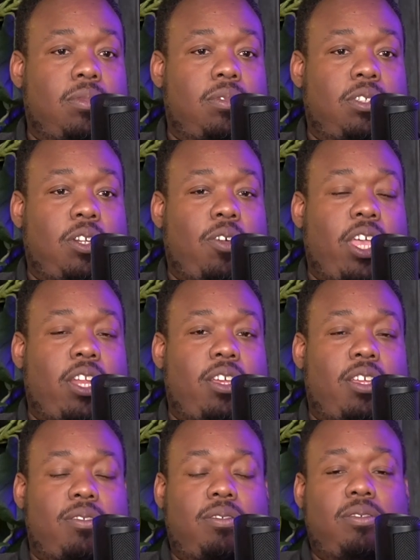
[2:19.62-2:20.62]
had
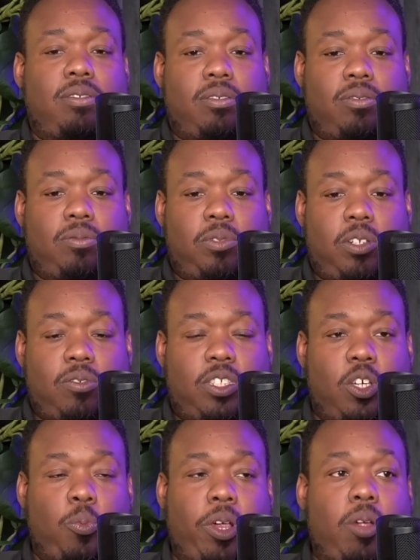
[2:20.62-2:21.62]
a,
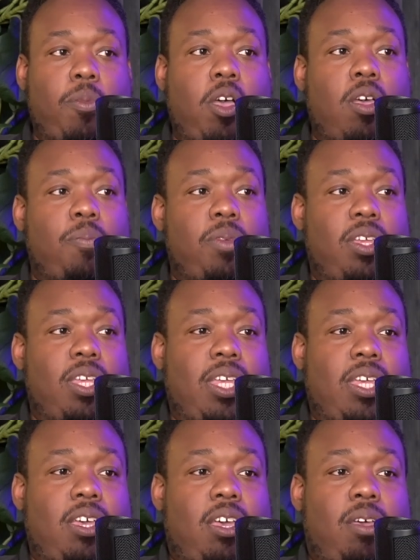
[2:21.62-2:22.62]
single parent mom
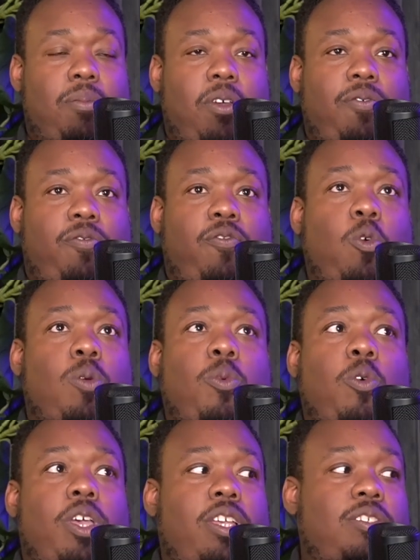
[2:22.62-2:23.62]
of 4
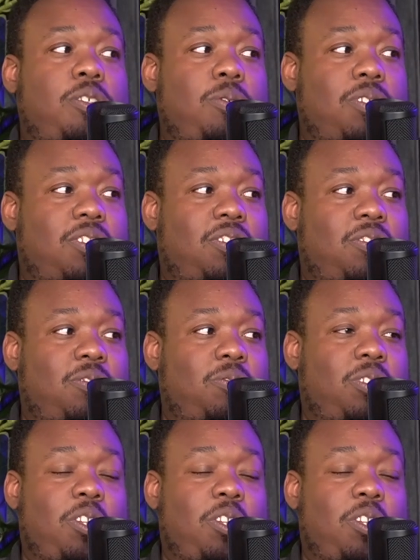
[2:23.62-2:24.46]
boys who was,